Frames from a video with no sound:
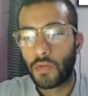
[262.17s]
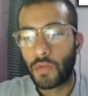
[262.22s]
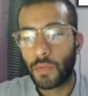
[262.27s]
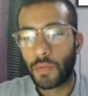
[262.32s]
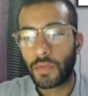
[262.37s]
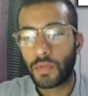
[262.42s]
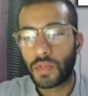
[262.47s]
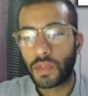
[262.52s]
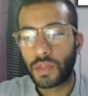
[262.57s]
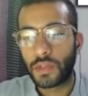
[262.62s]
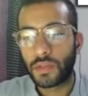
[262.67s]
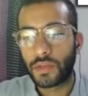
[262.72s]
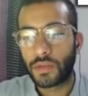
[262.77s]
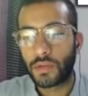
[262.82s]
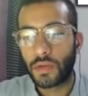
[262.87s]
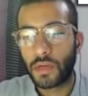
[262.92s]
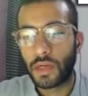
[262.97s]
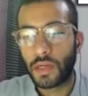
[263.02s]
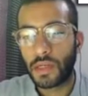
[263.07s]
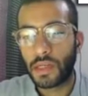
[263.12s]

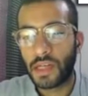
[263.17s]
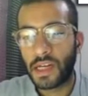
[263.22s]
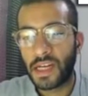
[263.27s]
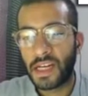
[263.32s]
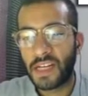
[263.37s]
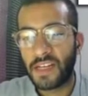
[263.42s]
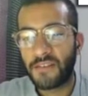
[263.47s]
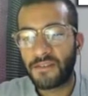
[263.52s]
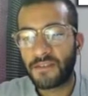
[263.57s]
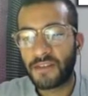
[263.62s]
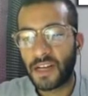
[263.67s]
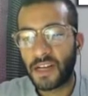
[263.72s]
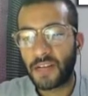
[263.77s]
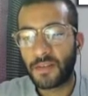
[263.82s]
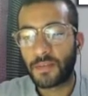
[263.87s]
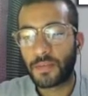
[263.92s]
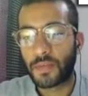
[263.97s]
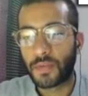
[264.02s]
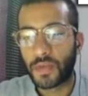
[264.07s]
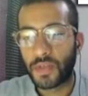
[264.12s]
represents around
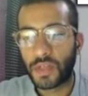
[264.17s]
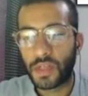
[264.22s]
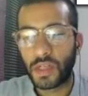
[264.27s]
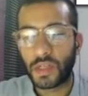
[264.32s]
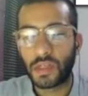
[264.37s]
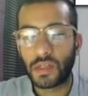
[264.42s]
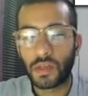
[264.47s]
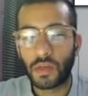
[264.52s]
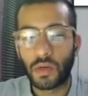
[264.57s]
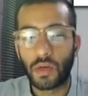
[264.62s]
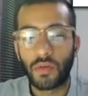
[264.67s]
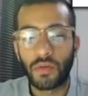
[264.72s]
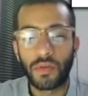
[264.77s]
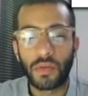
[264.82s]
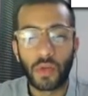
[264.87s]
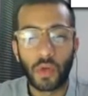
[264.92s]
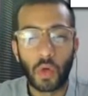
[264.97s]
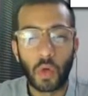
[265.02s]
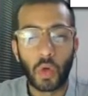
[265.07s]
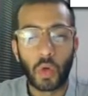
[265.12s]
95%
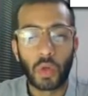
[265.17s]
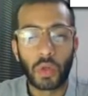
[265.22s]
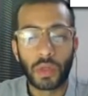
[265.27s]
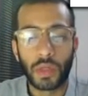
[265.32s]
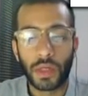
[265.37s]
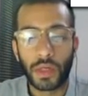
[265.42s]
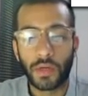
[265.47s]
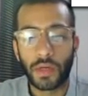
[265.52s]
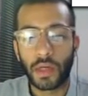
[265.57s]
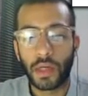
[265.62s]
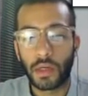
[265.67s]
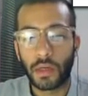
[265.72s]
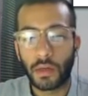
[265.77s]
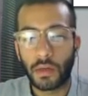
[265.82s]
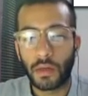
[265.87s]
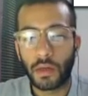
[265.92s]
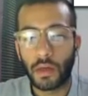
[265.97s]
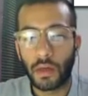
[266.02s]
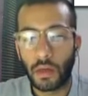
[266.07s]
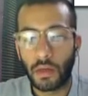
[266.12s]
of the whole
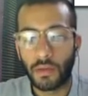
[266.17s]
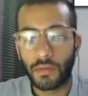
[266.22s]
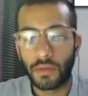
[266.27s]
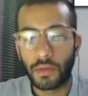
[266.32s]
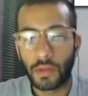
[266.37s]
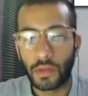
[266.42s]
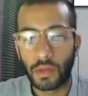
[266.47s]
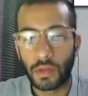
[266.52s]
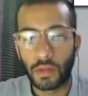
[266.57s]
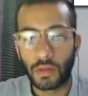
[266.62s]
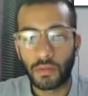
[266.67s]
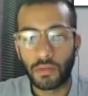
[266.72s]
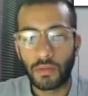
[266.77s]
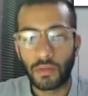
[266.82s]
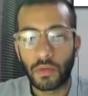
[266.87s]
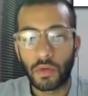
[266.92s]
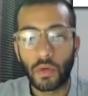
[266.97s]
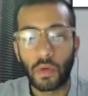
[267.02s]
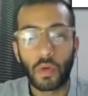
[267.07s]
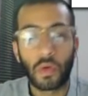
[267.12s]
area of the
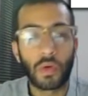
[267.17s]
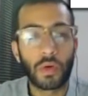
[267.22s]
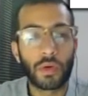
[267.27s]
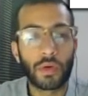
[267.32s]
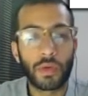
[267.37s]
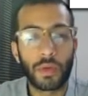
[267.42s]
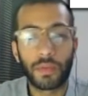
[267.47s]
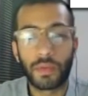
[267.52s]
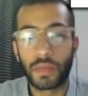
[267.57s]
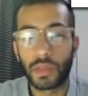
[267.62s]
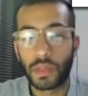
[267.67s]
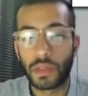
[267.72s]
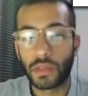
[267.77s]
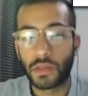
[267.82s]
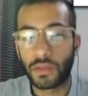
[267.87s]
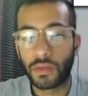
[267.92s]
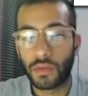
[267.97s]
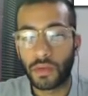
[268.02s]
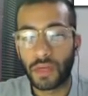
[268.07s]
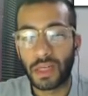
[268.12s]
curve, or
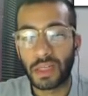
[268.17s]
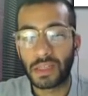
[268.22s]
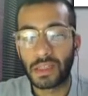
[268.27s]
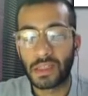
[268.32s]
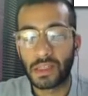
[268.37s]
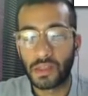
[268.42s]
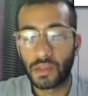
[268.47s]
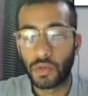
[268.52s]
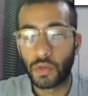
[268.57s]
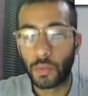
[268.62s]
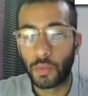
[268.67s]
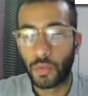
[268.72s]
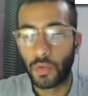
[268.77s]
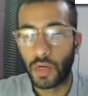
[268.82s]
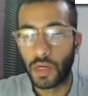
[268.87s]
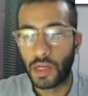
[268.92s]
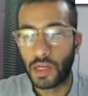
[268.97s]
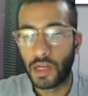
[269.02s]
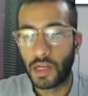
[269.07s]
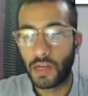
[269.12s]
represents around
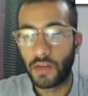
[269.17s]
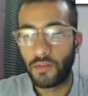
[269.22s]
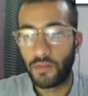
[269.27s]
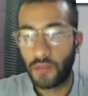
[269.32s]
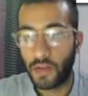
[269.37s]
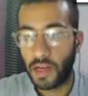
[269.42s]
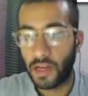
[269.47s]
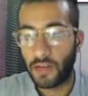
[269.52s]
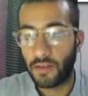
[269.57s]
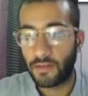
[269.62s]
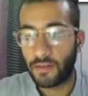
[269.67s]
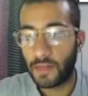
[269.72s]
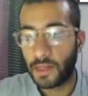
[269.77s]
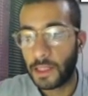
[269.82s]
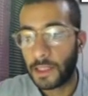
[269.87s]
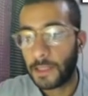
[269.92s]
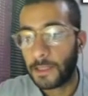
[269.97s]
0.95.